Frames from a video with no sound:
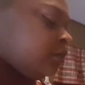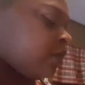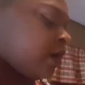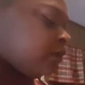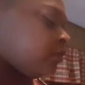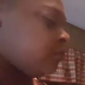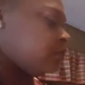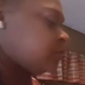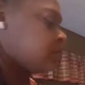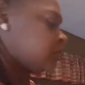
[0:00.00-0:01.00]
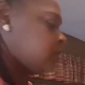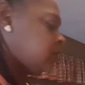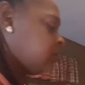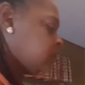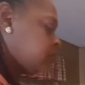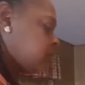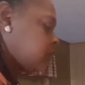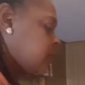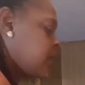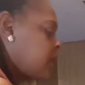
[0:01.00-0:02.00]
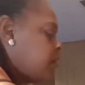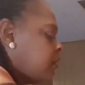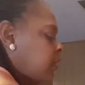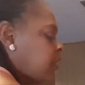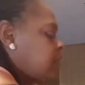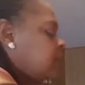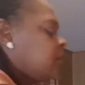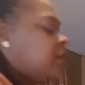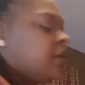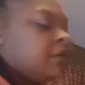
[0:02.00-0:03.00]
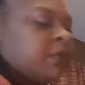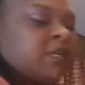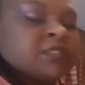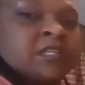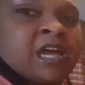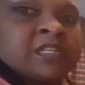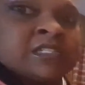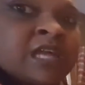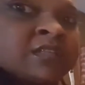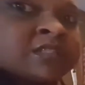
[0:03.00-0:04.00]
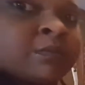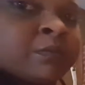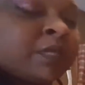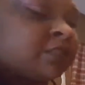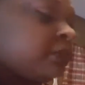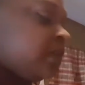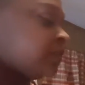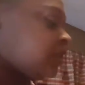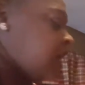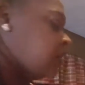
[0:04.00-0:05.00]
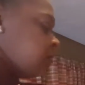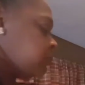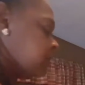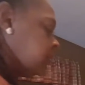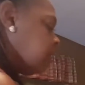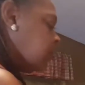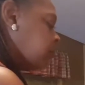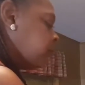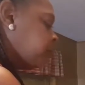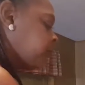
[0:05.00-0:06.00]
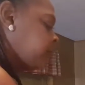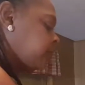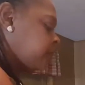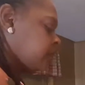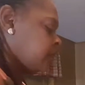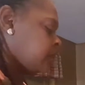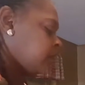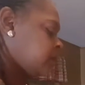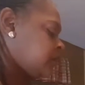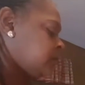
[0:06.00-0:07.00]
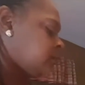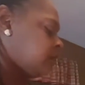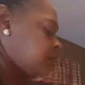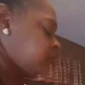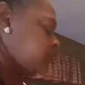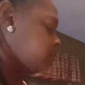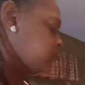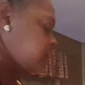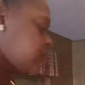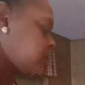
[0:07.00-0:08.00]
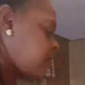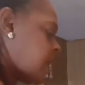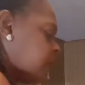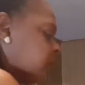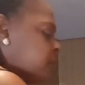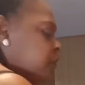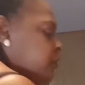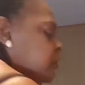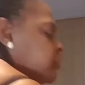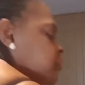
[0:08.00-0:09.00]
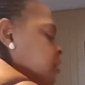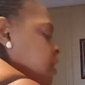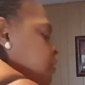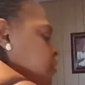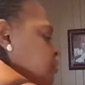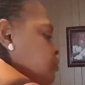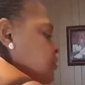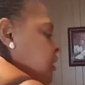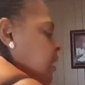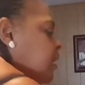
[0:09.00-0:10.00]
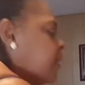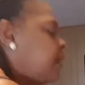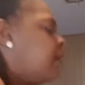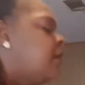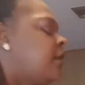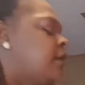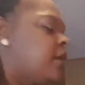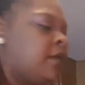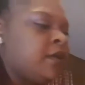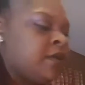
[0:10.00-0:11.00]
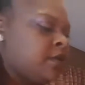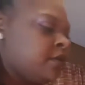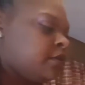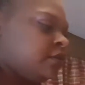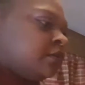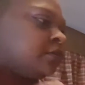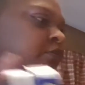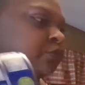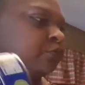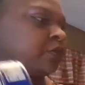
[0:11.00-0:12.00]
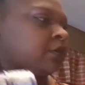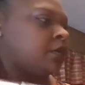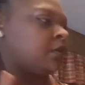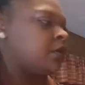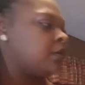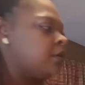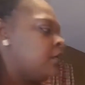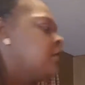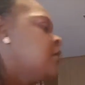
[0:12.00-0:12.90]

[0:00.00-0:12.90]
the white corn tortillas, and the enchilada sauce, because I'm gonna make some enchiladas with that, and some Ritz crackers, tuna, I